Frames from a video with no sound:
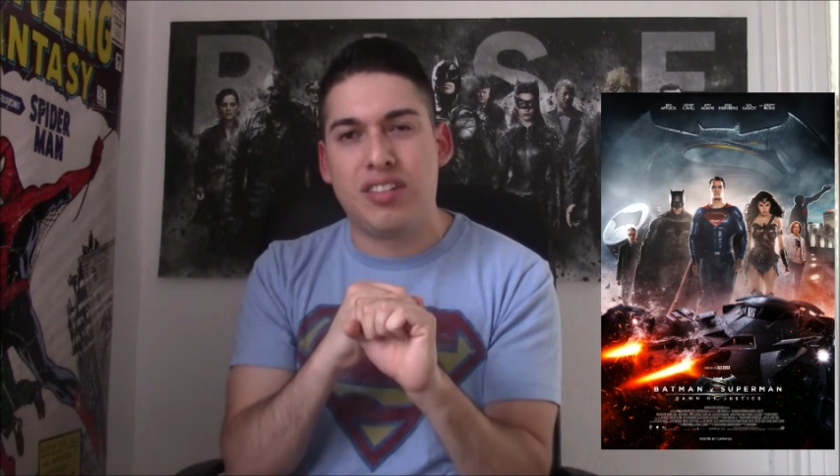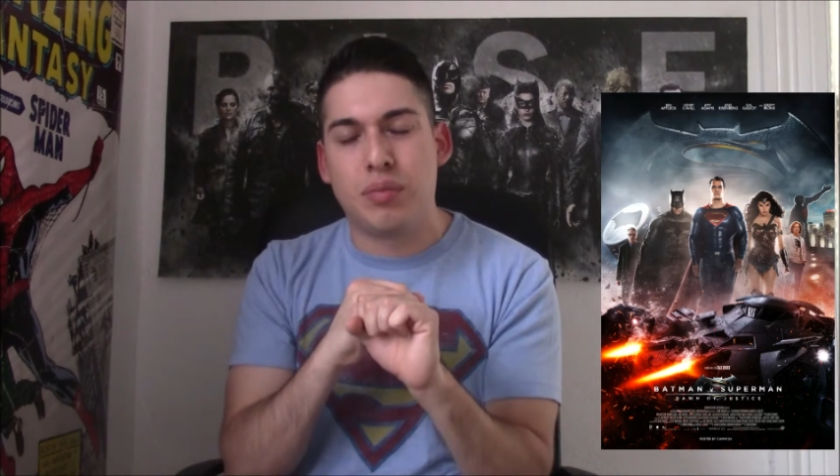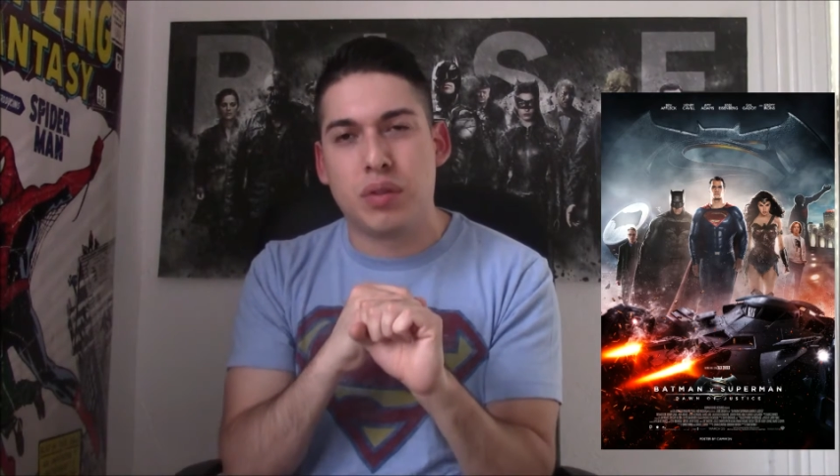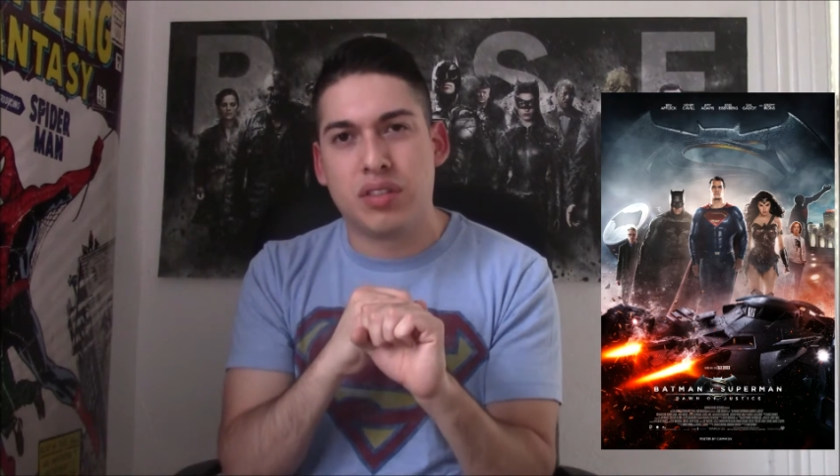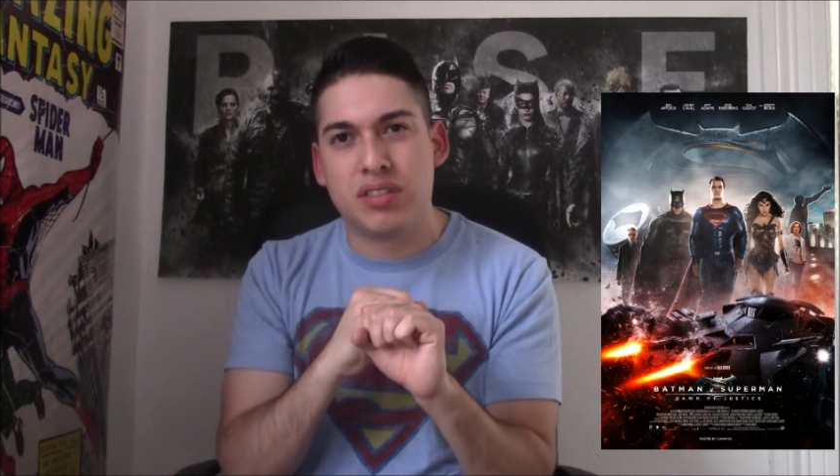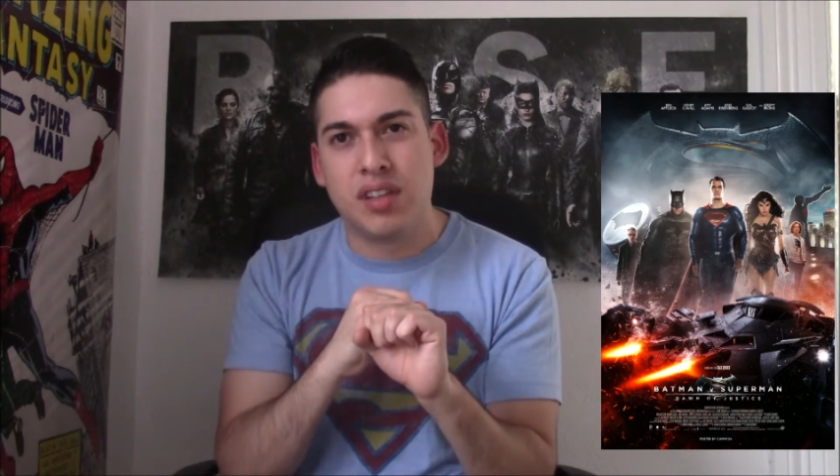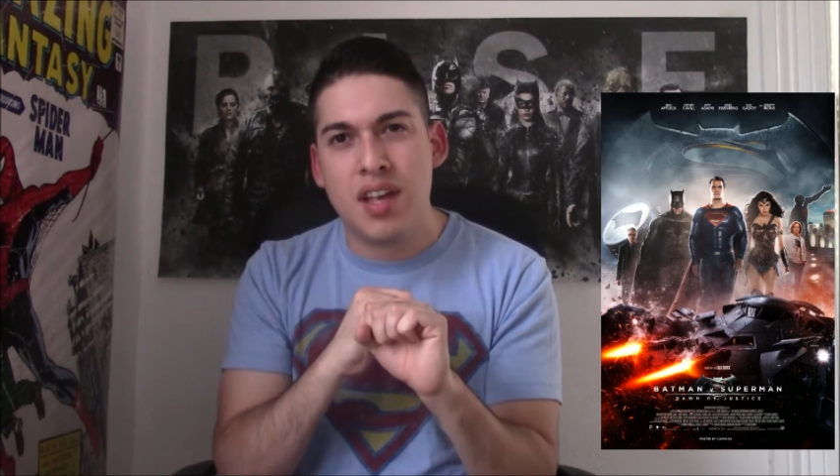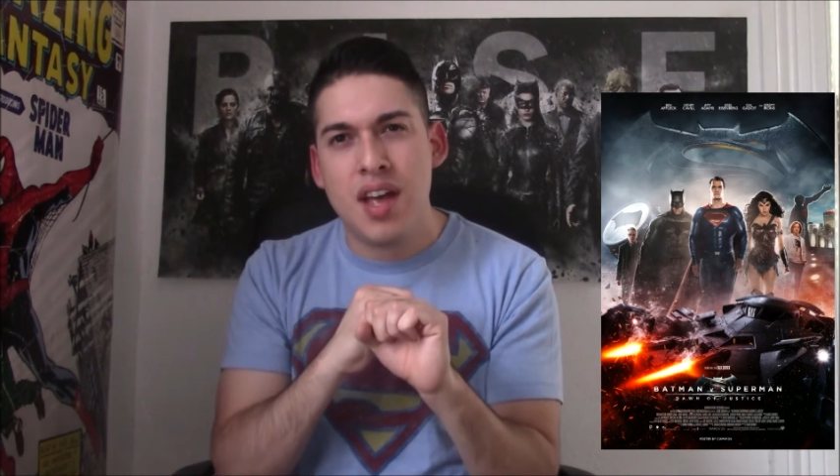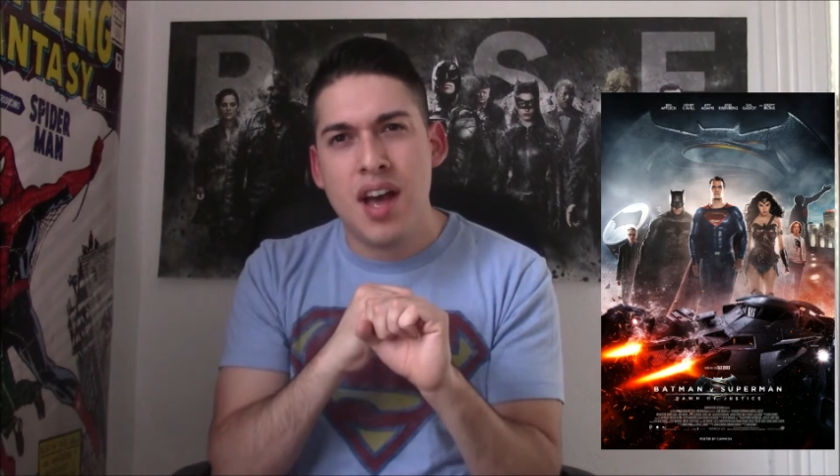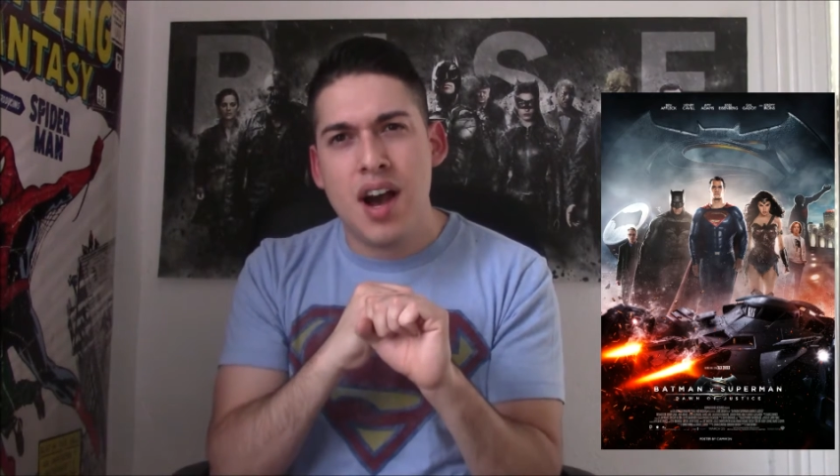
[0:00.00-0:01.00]
Eisenberg's
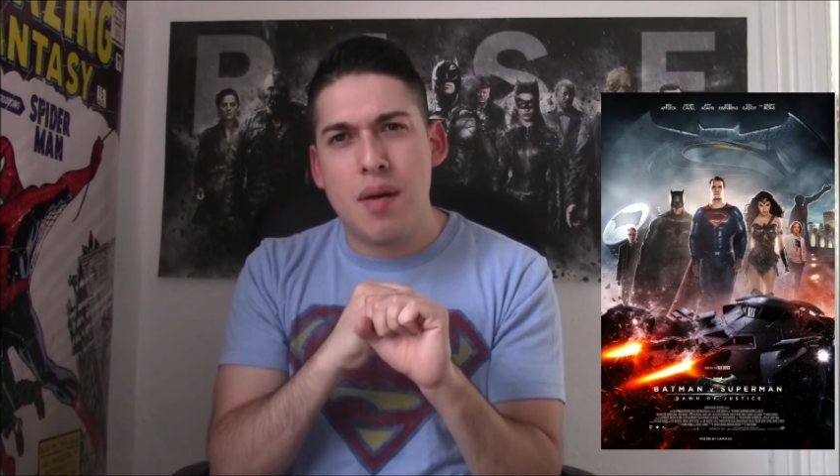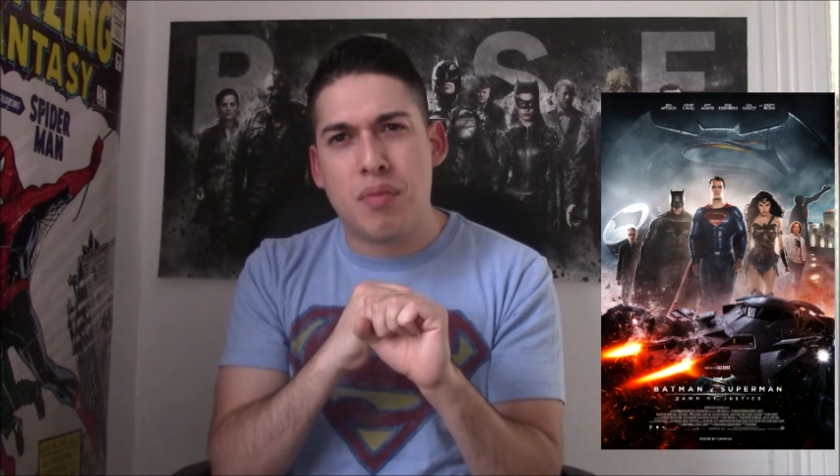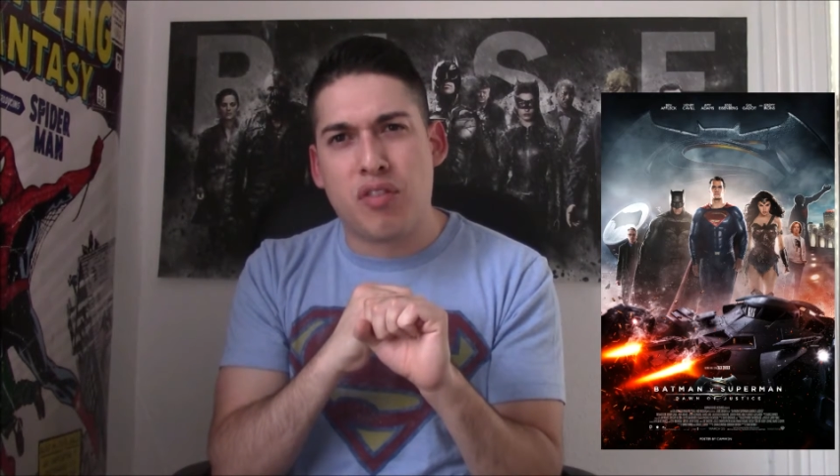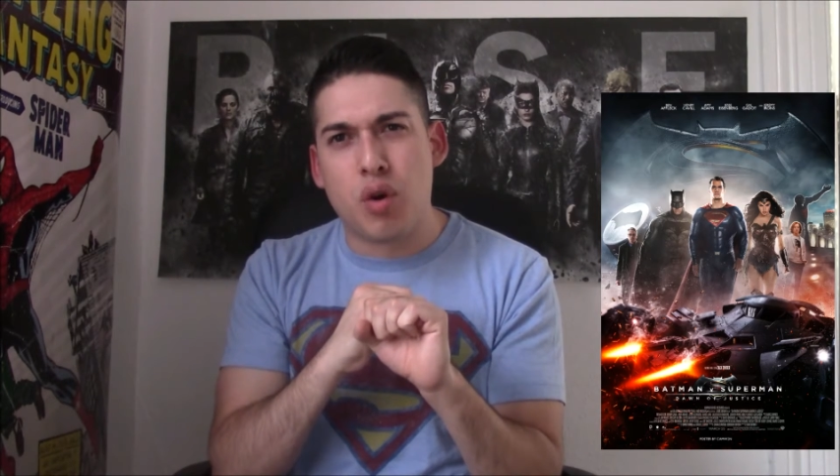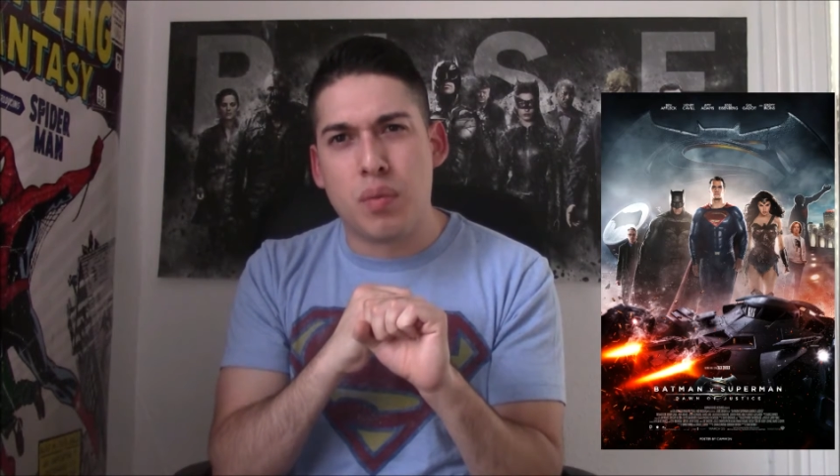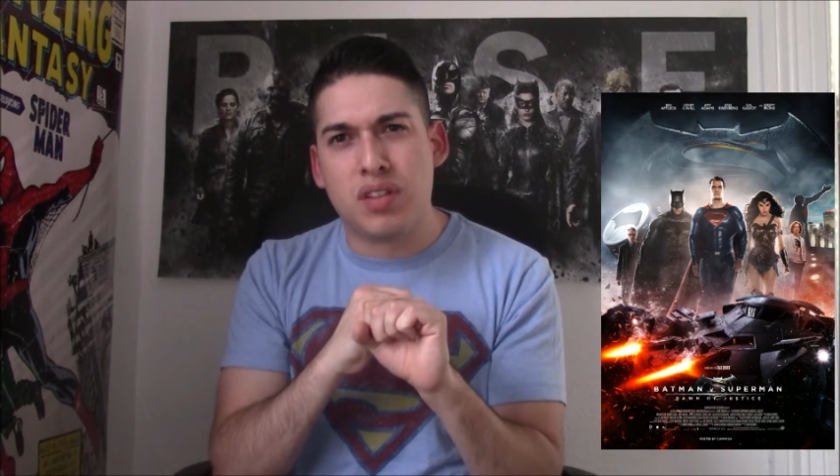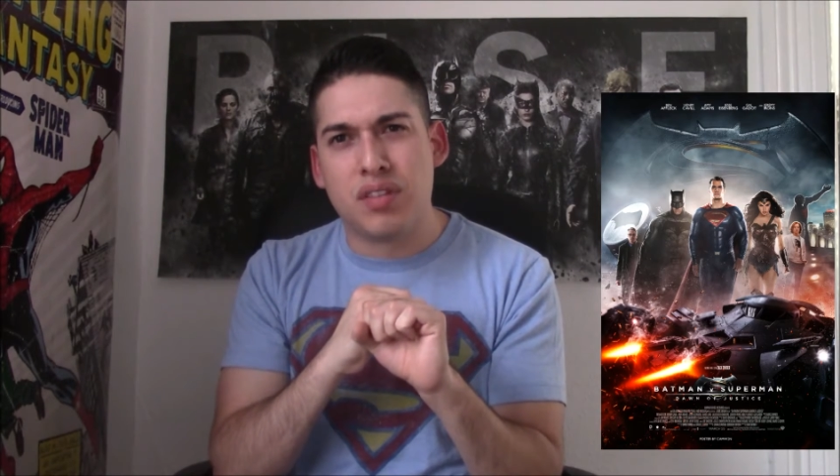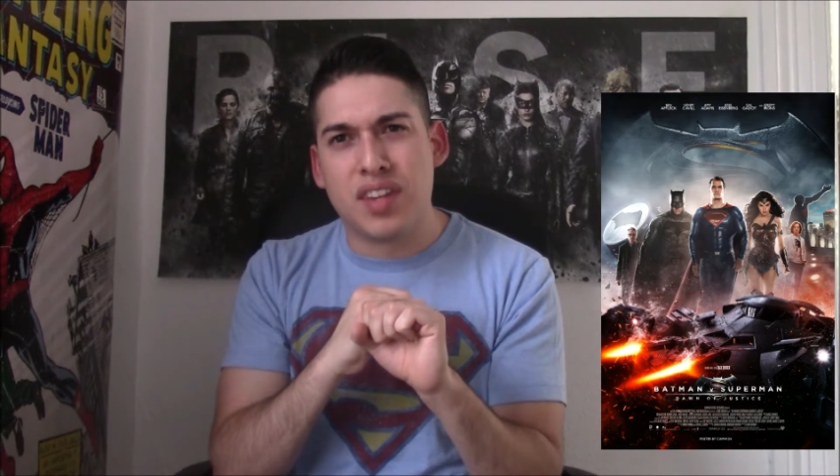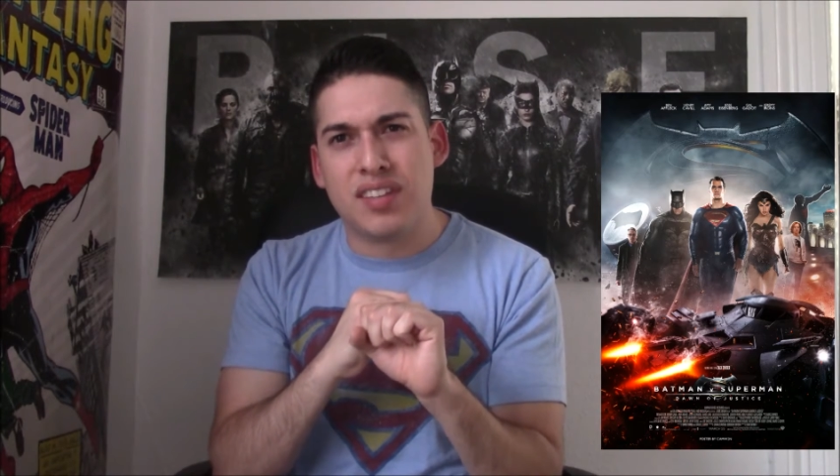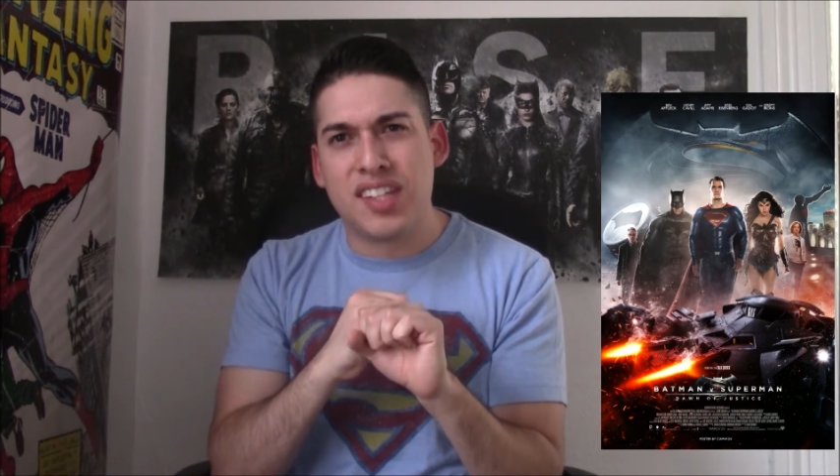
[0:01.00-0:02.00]
performance
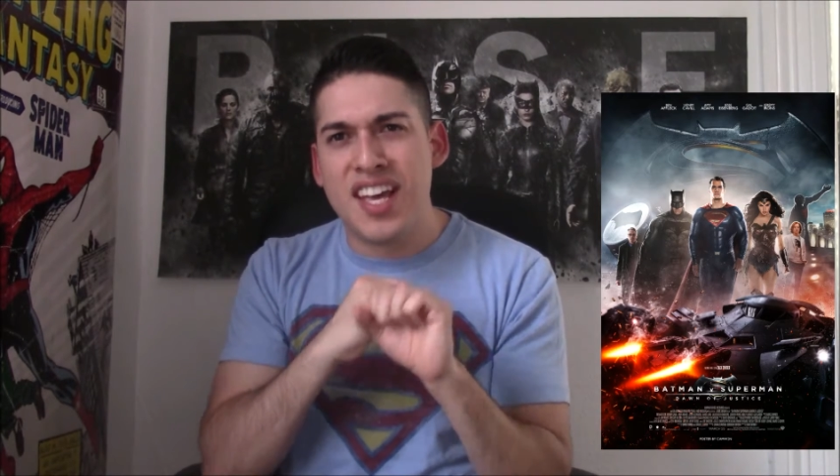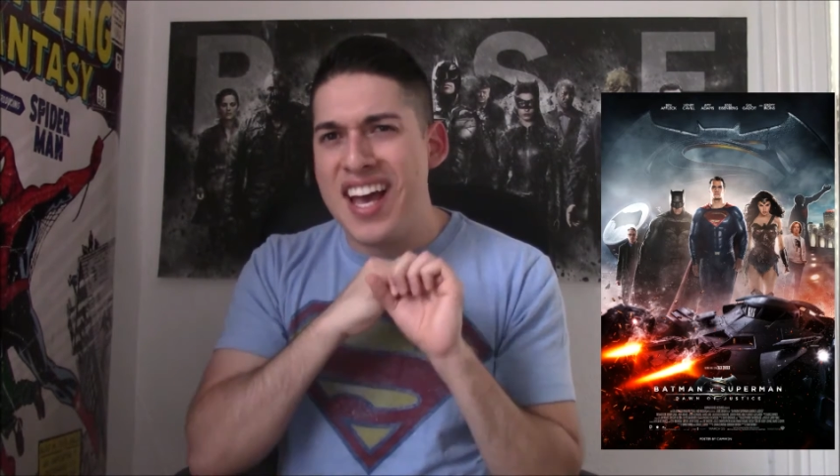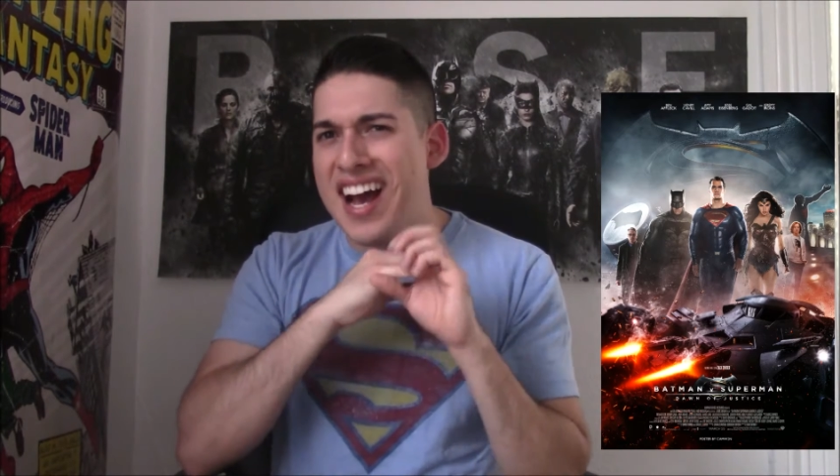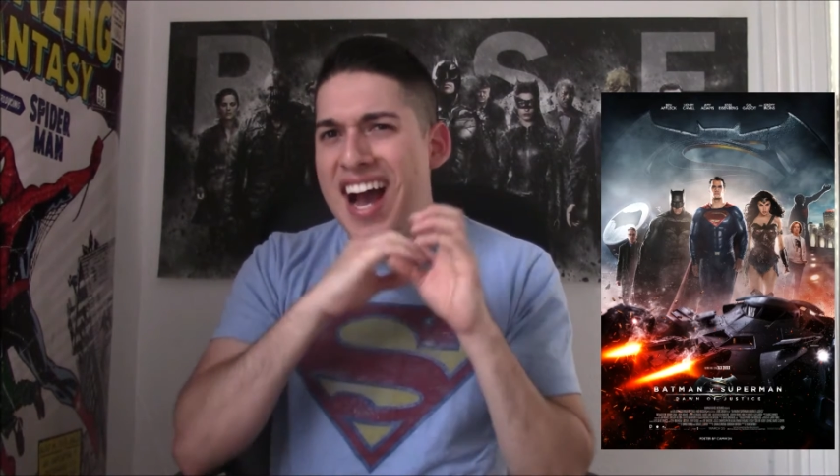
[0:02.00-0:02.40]
of this.